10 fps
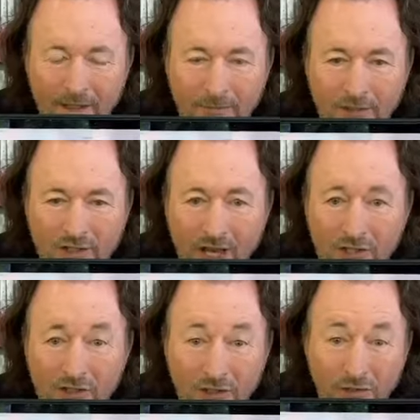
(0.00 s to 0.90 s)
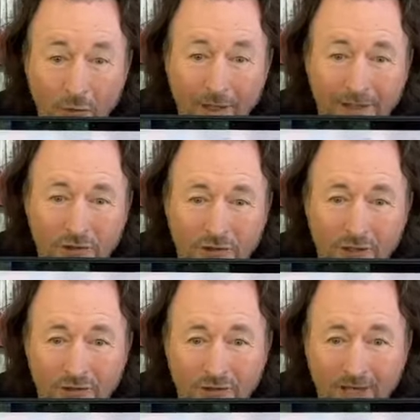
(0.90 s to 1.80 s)
the massage ear, the way the
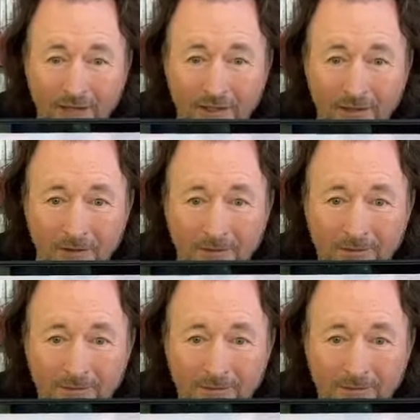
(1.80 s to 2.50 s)
instructions say to do.